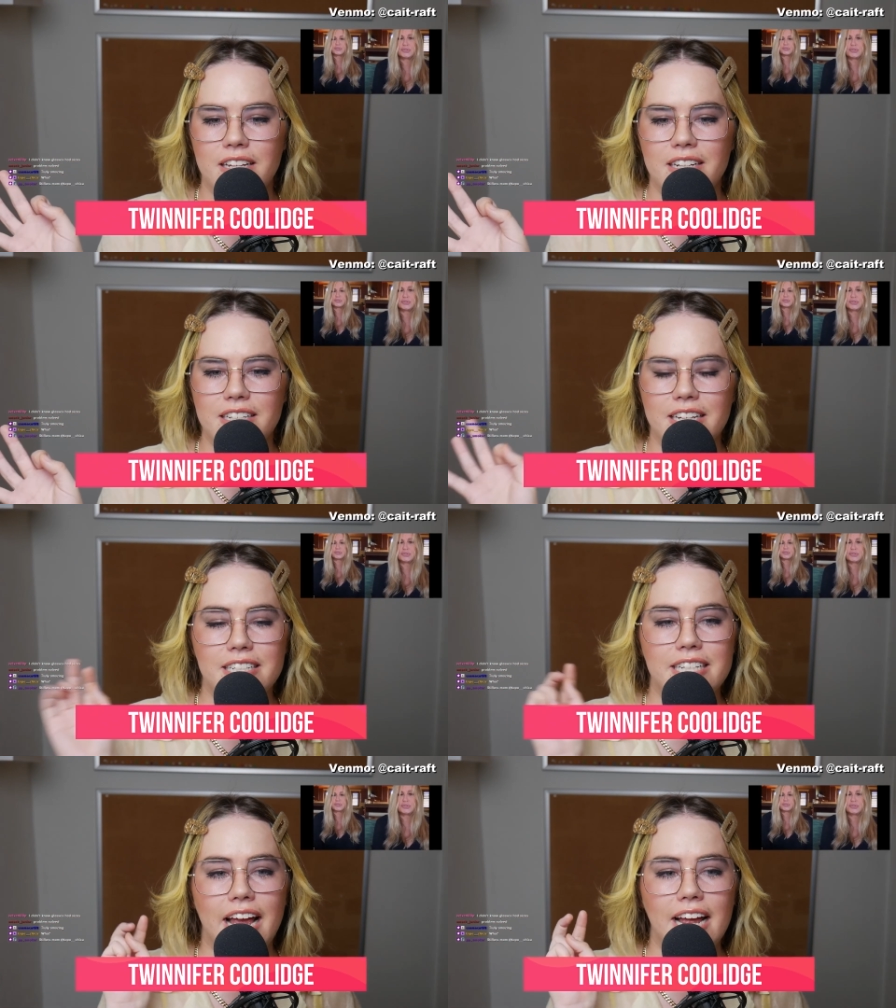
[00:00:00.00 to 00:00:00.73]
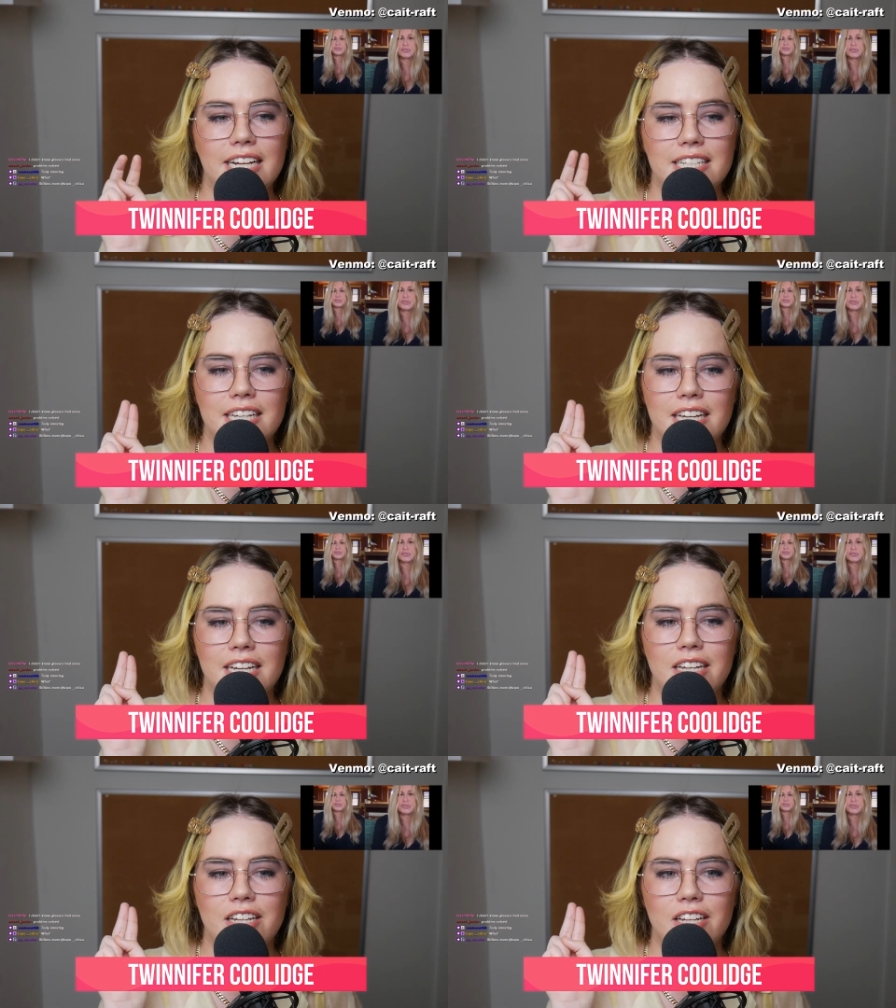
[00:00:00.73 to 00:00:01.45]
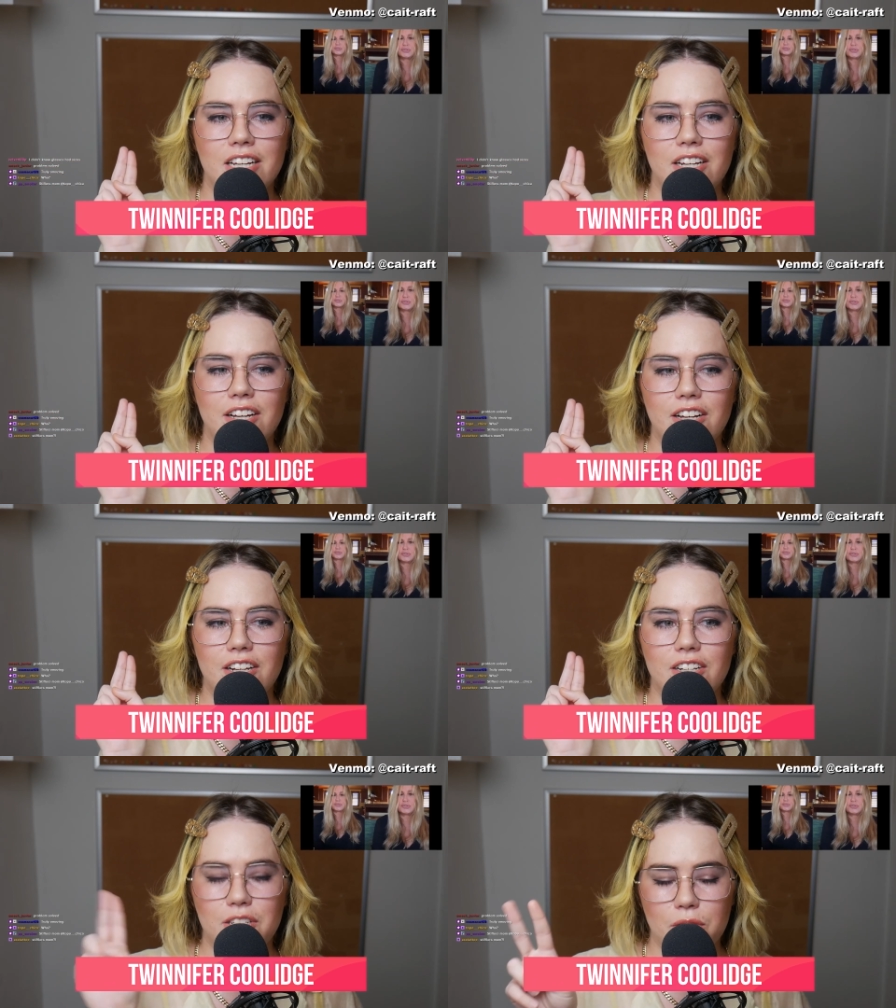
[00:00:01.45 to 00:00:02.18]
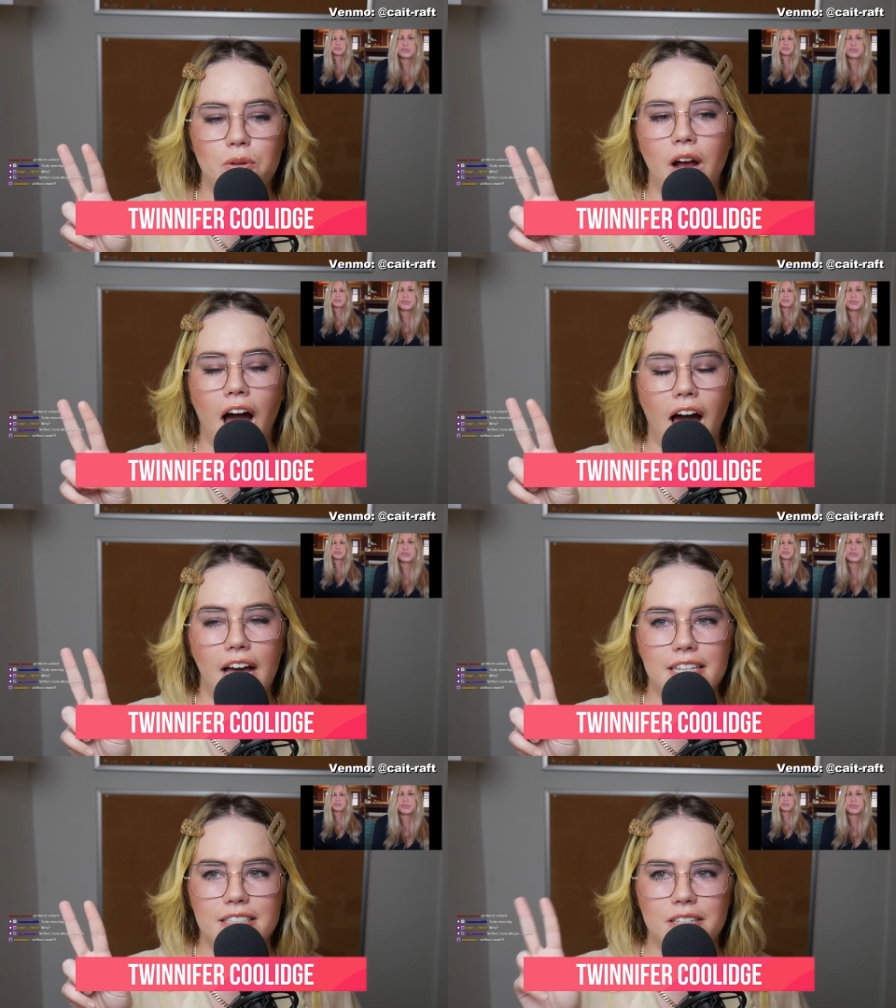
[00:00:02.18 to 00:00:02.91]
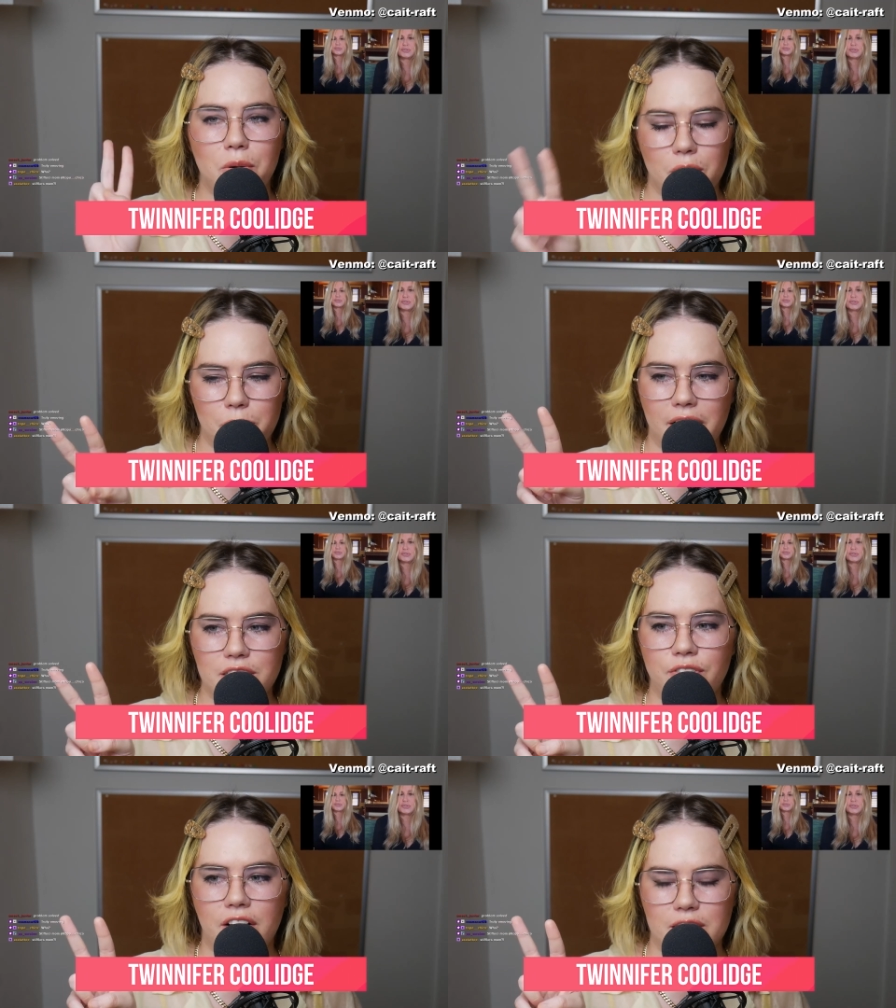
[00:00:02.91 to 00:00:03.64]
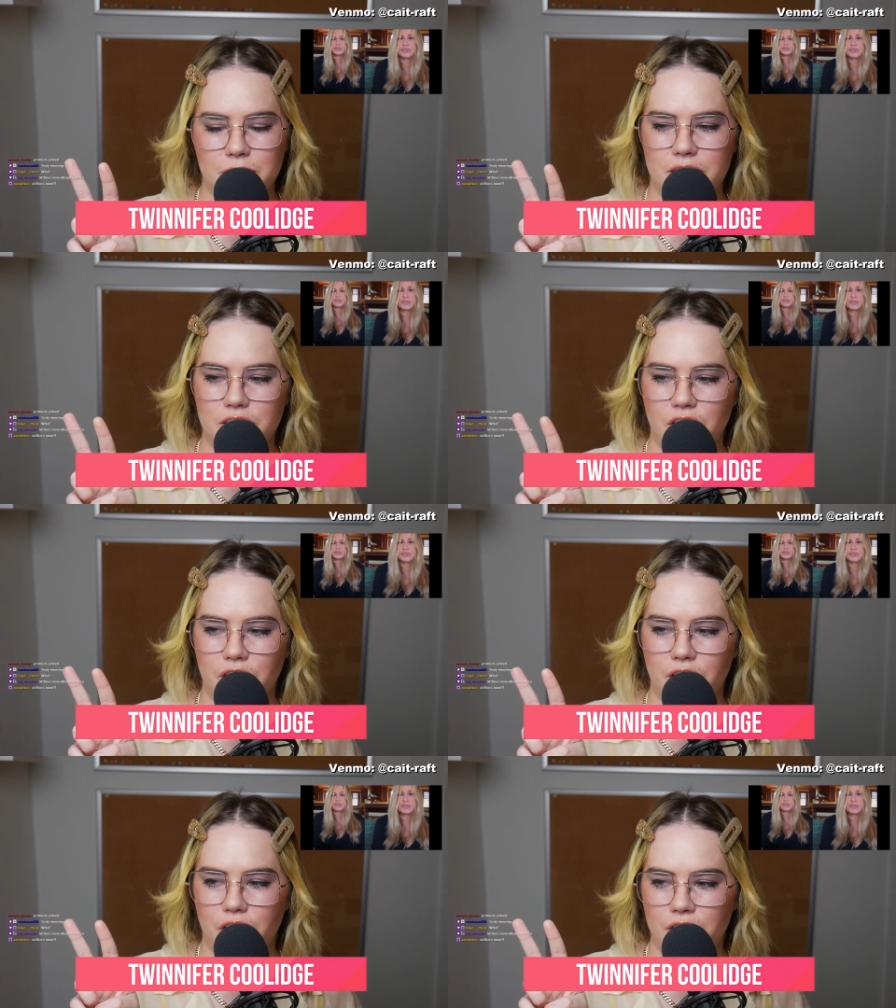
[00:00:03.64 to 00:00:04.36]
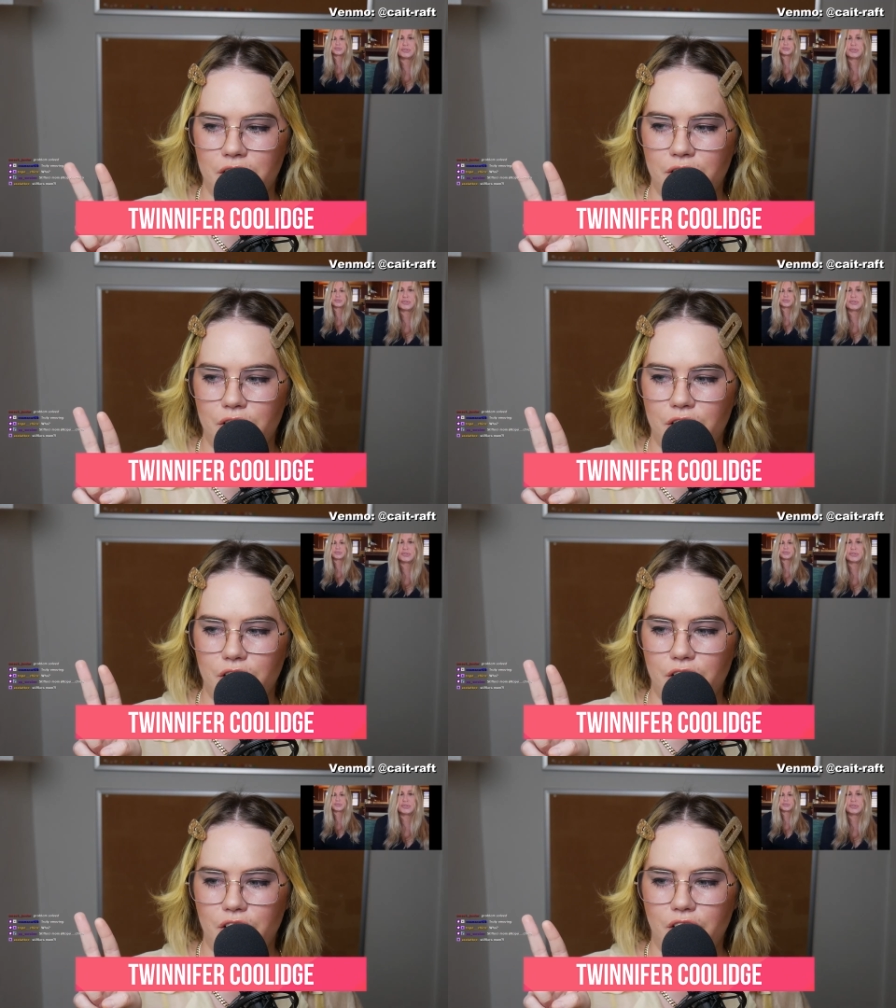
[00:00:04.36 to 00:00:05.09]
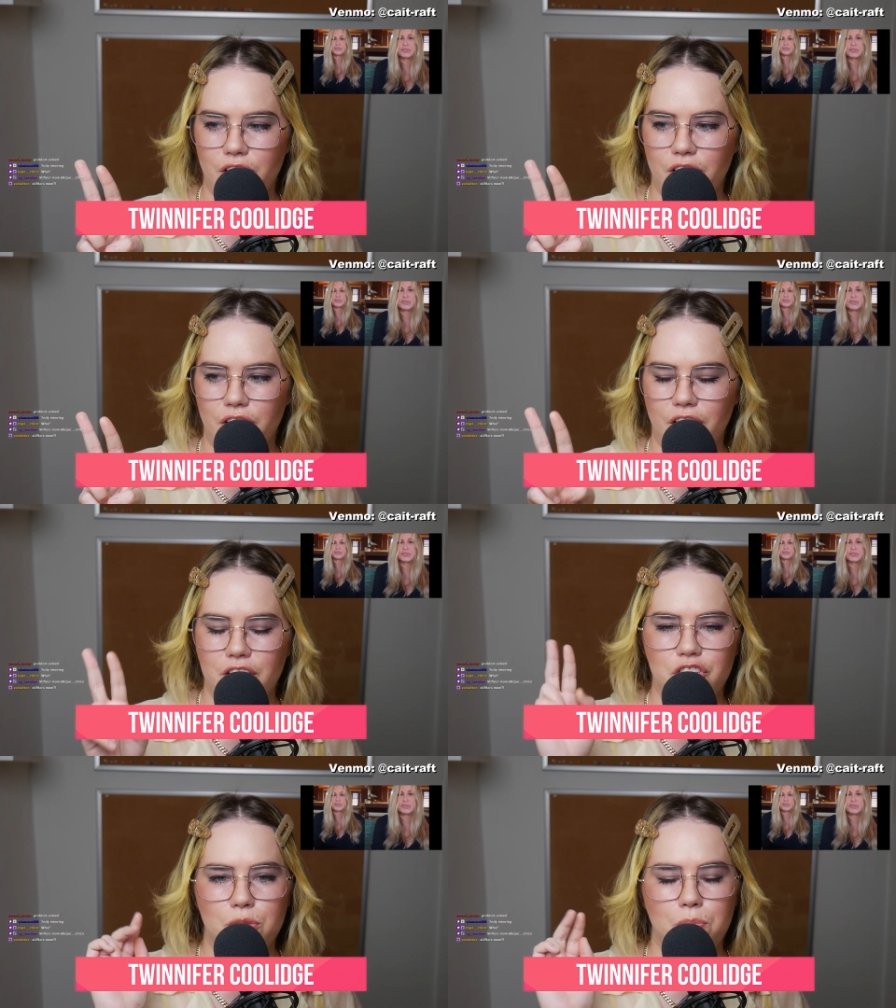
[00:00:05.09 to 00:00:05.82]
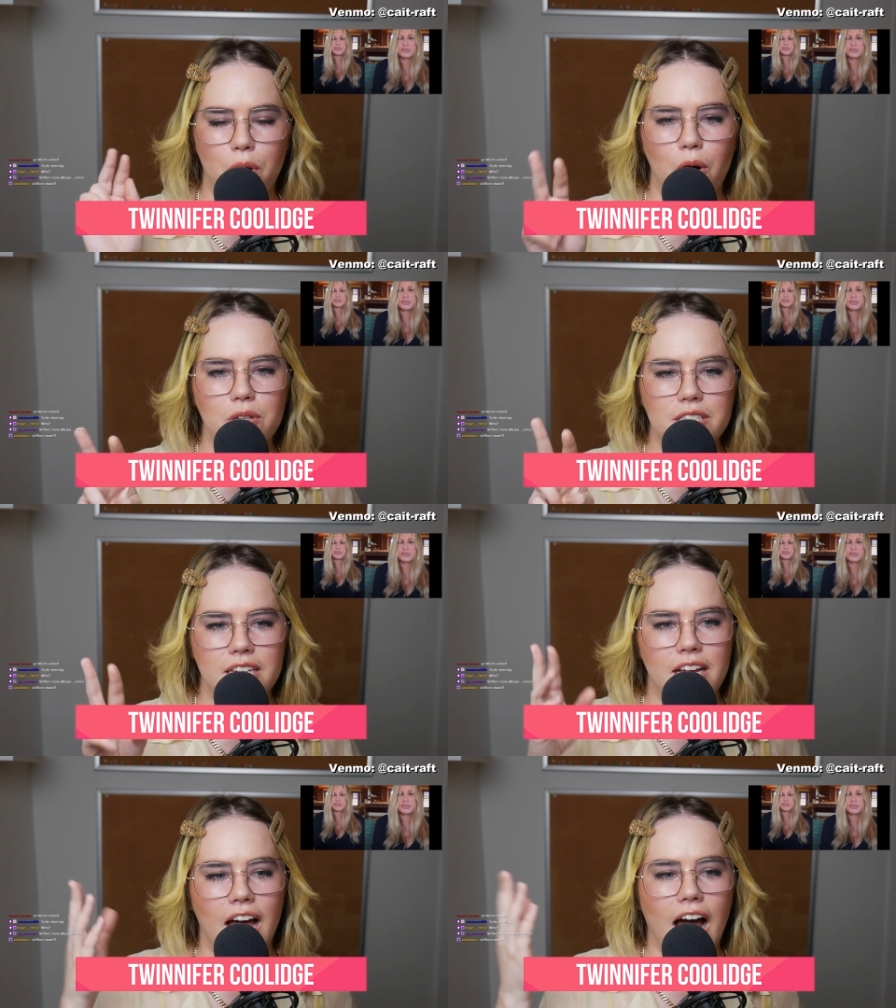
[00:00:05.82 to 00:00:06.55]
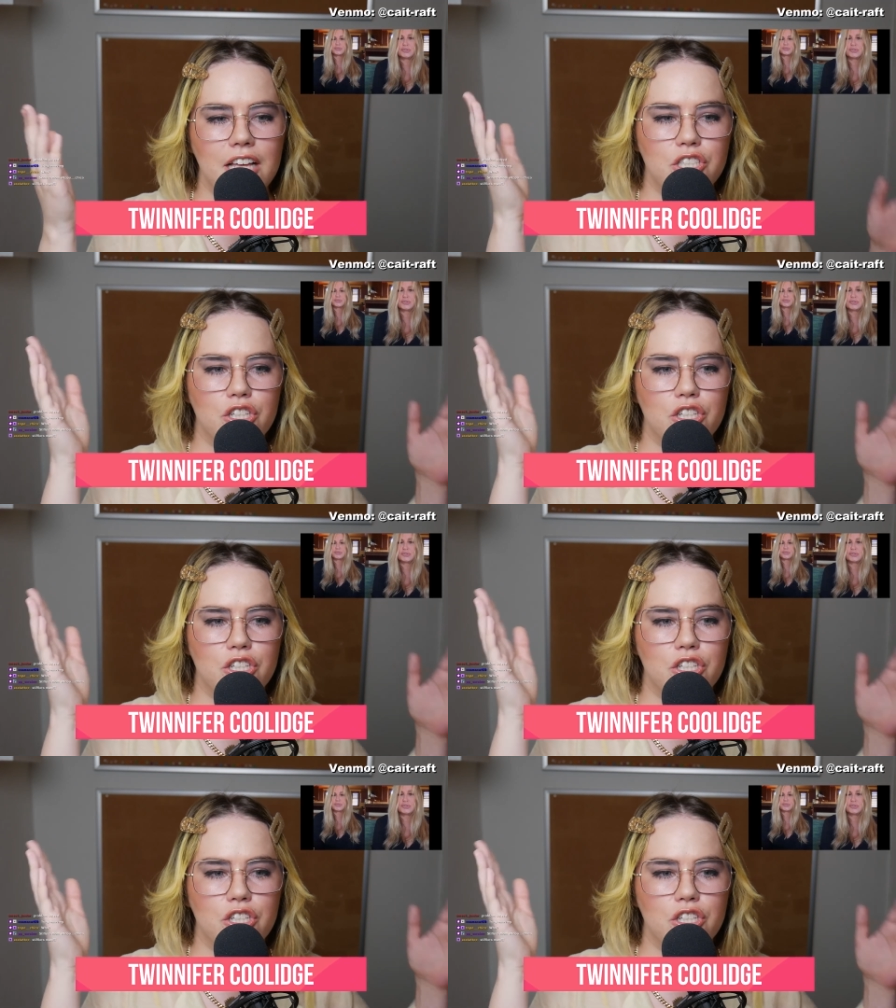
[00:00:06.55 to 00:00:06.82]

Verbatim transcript: to date two guys who were best friends with each other. And Pretty she funny. posed as